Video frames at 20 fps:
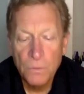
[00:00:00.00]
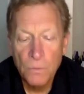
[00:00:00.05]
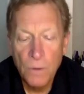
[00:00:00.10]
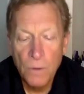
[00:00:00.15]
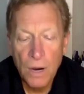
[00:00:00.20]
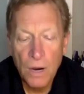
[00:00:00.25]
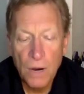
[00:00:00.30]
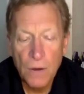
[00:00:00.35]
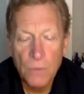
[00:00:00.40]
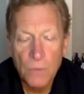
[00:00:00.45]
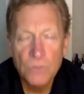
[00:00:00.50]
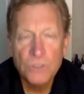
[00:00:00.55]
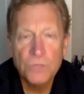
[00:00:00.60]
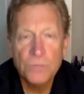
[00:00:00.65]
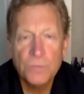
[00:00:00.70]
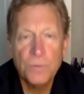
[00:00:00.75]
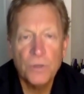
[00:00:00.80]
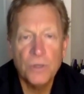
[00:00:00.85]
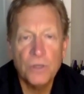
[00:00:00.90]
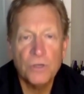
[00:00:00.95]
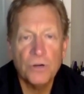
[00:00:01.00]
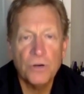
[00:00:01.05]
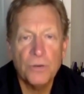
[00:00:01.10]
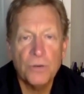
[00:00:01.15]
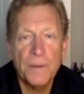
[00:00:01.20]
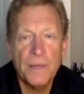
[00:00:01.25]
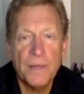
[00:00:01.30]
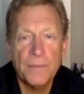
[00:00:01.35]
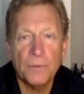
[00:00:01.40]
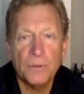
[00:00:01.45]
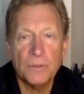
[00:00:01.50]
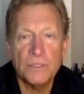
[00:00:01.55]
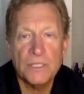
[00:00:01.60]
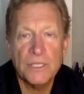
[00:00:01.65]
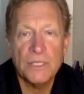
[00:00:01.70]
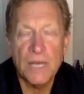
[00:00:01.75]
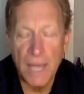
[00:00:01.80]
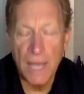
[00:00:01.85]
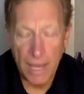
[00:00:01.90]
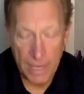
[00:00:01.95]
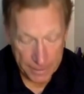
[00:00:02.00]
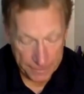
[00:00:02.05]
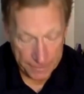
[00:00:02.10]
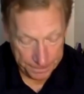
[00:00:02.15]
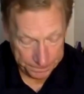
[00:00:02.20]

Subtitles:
Where would you put your people today?